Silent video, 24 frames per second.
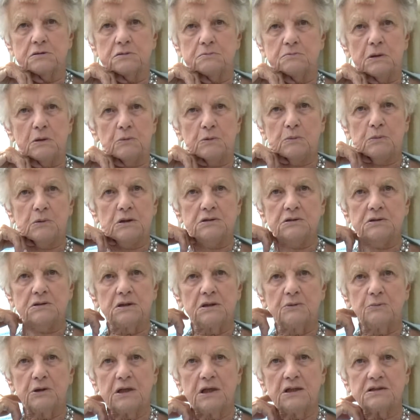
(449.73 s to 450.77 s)
But
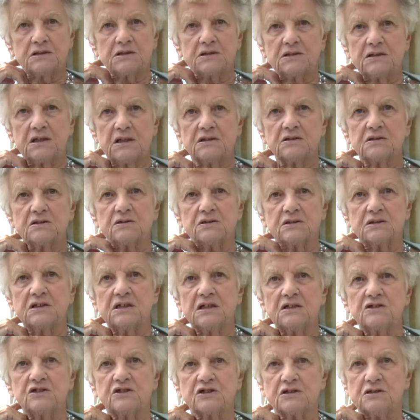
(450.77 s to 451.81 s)
we had to stand to
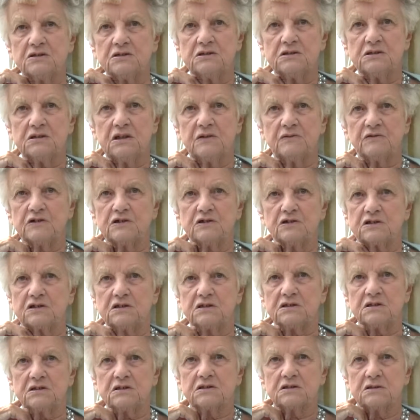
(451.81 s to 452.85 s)
attention. He never looked
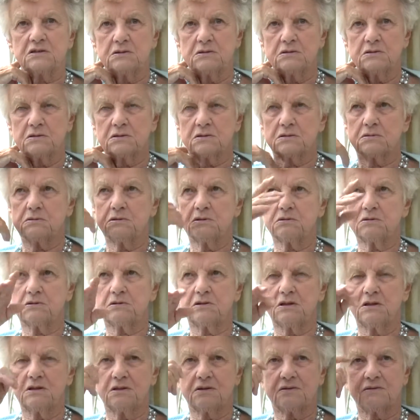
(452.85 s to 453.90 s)
at us, just walked
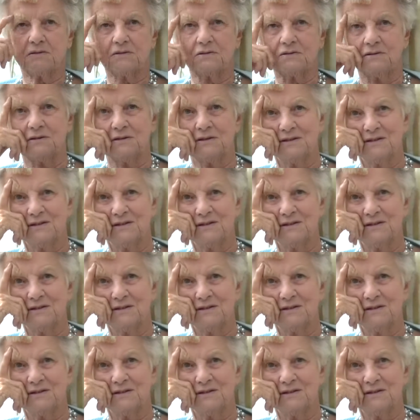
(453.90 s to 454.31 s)
straight through.